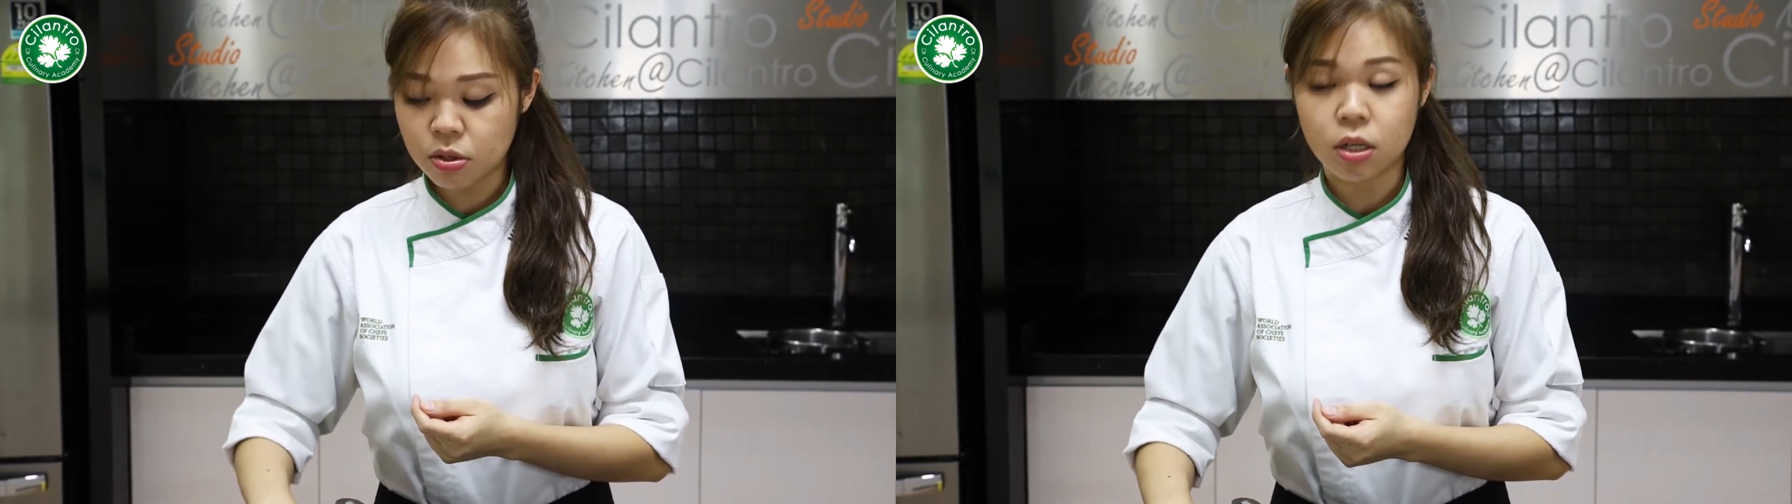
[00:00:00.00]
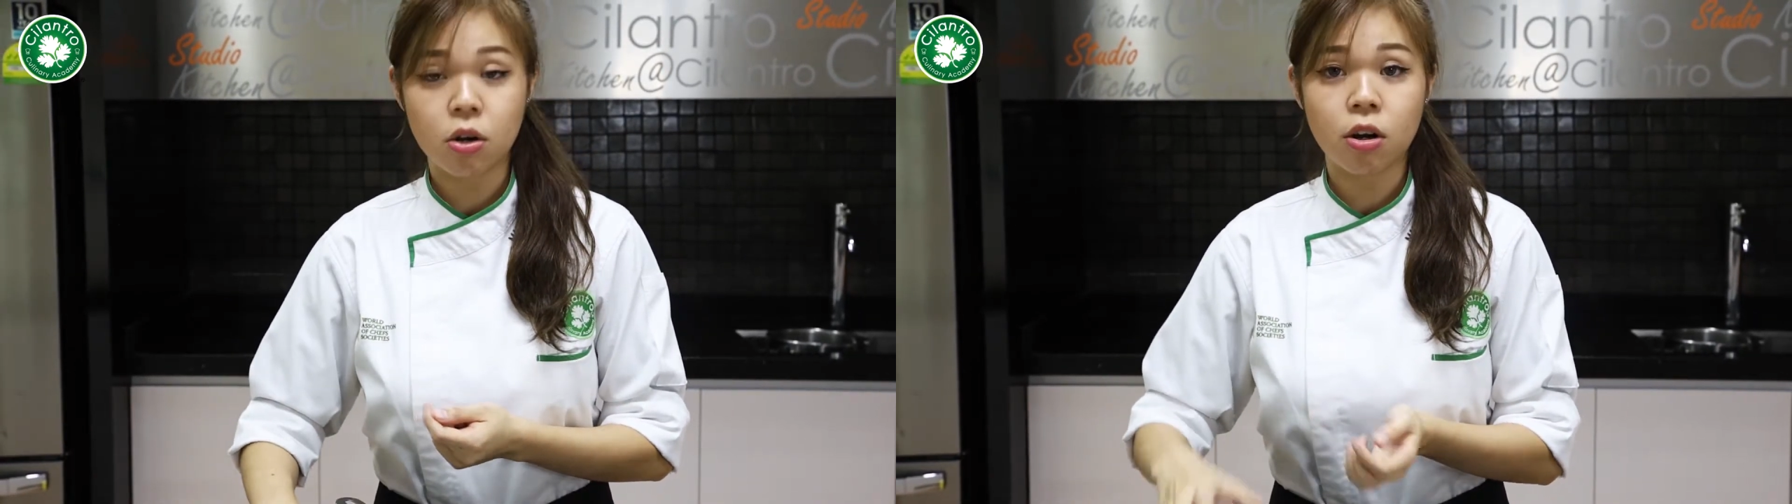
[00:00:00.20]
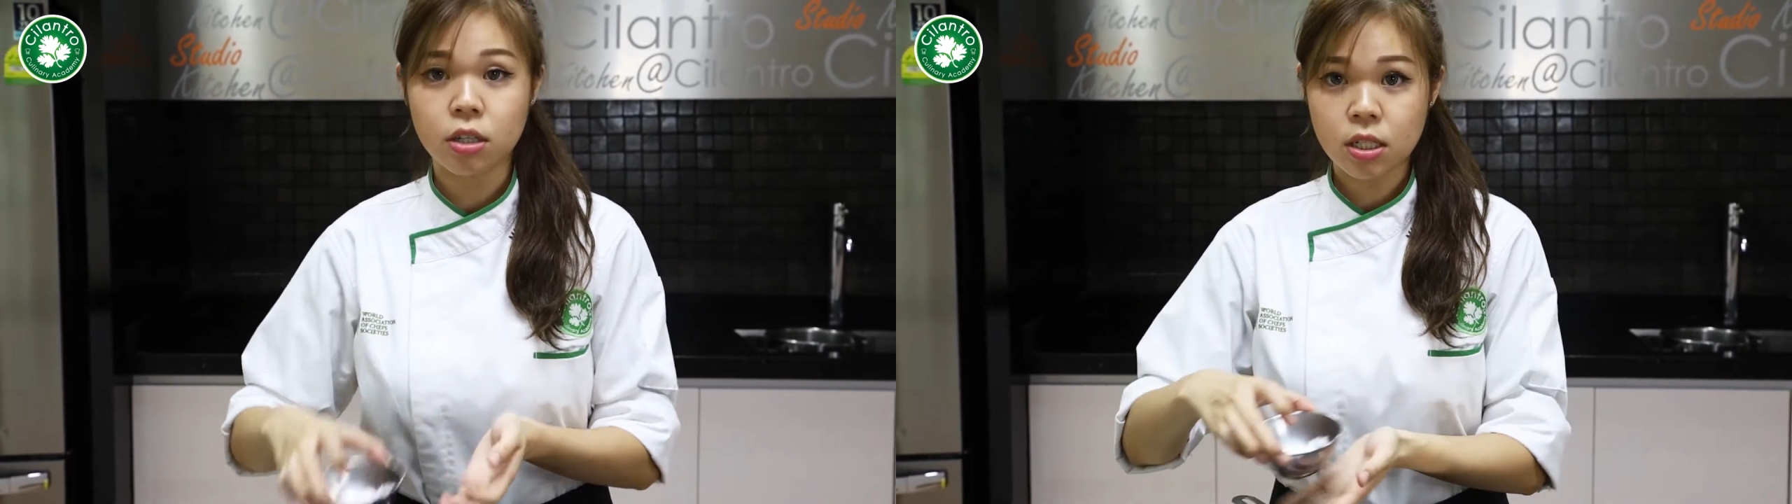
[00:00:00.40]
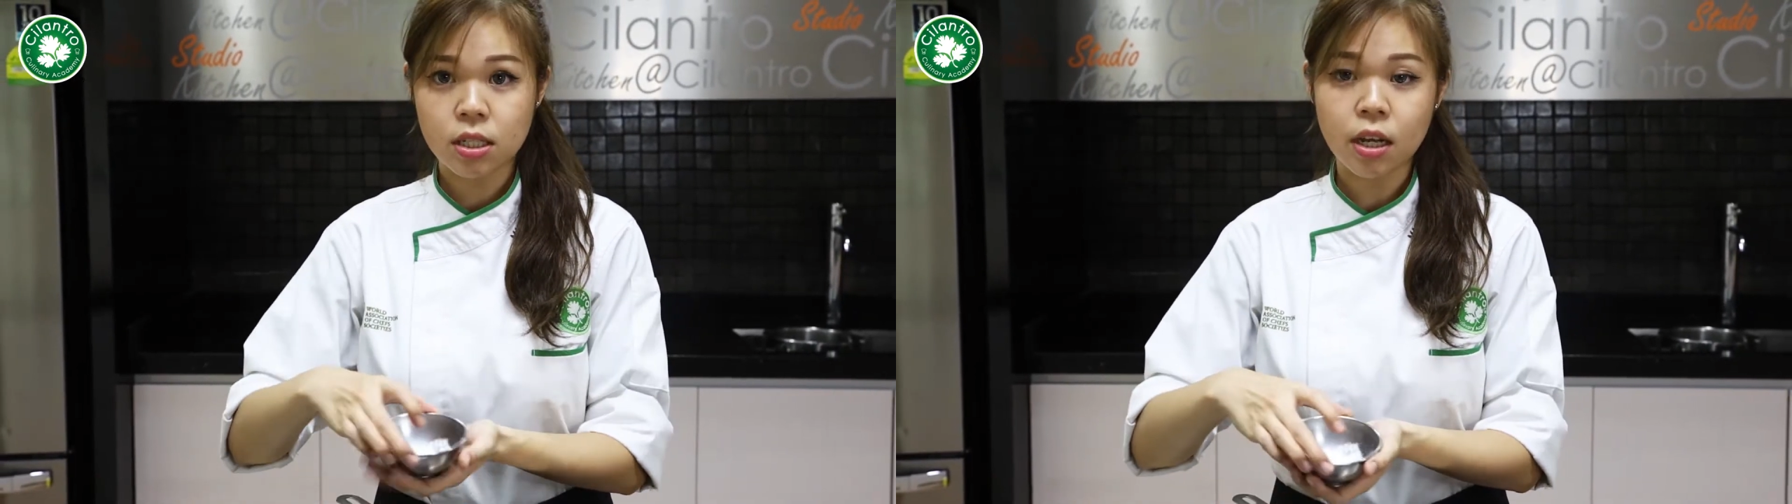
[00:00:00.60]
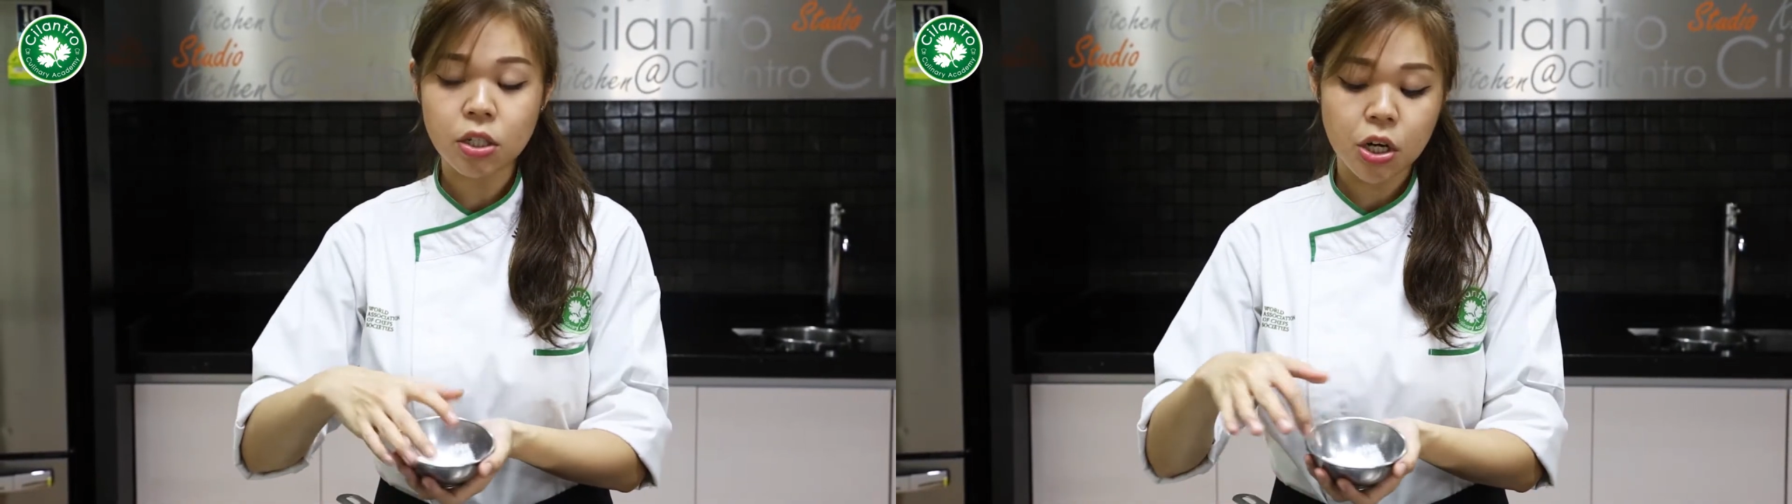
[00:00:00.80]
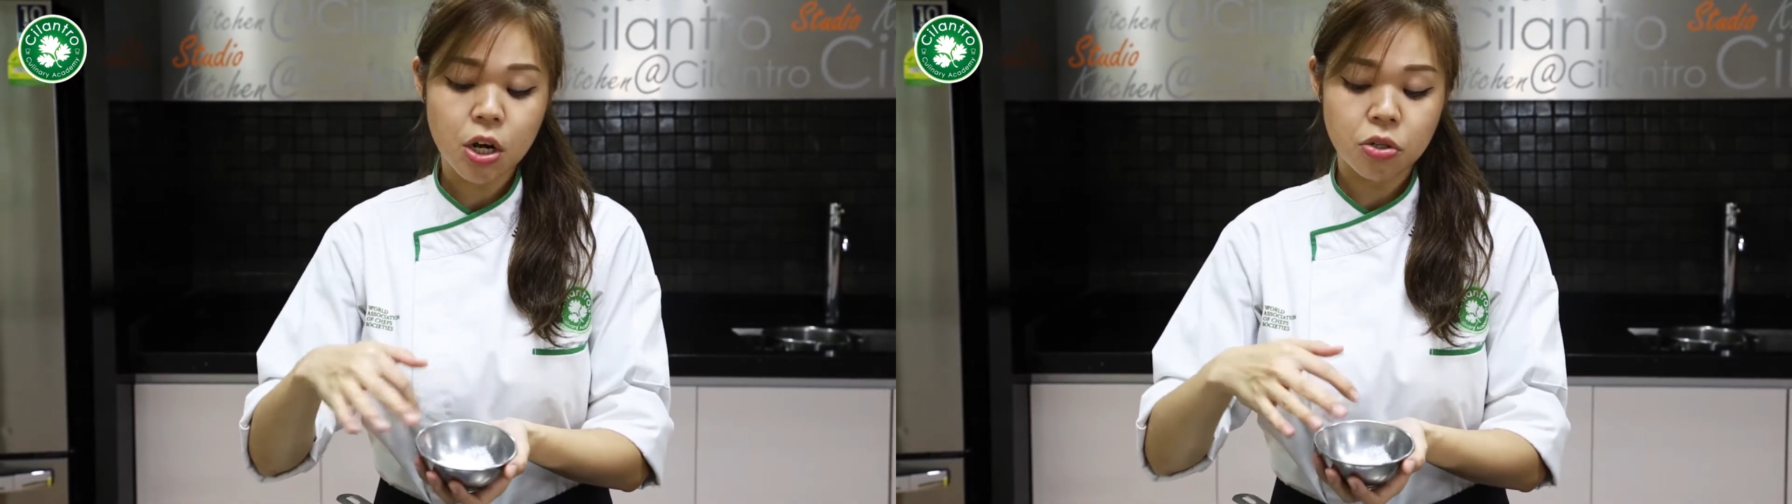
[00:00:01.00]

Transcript: the cornstarch,